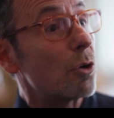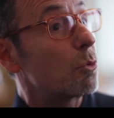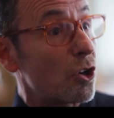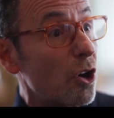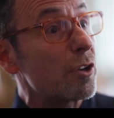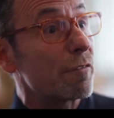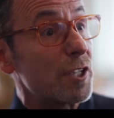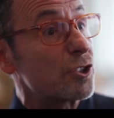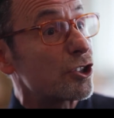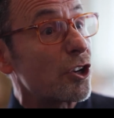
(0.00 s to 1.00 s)
who could have
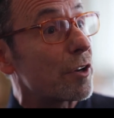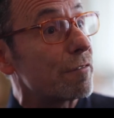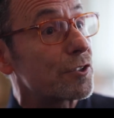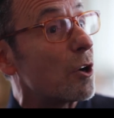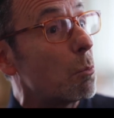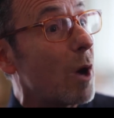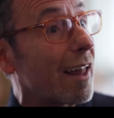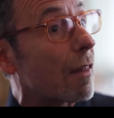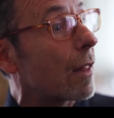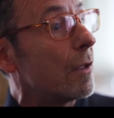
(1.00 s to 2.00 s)
and should have done
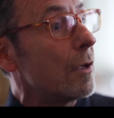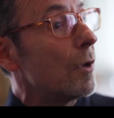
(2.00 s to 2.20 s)
well.